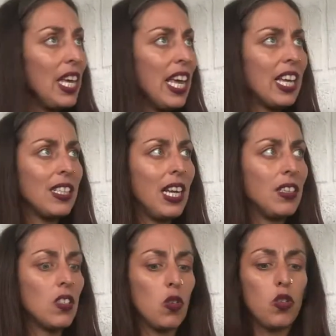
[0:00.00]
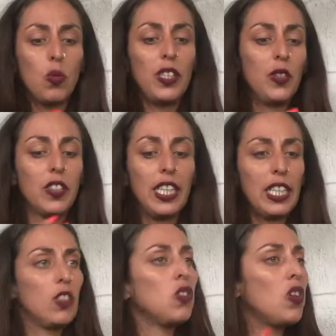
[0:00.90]
And that's also when you're
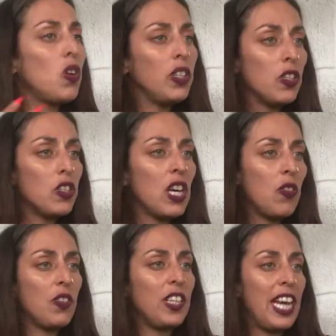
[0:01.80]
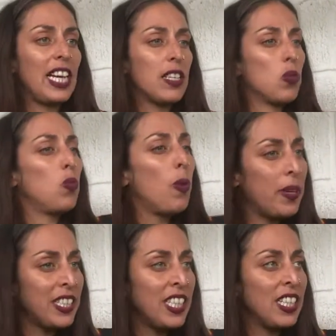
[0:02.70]
getting to know yourself like as a
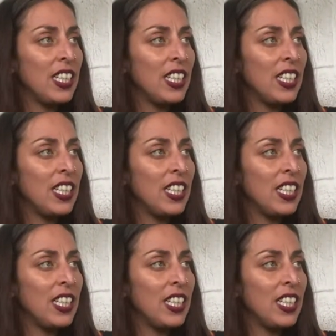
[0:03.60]
woman.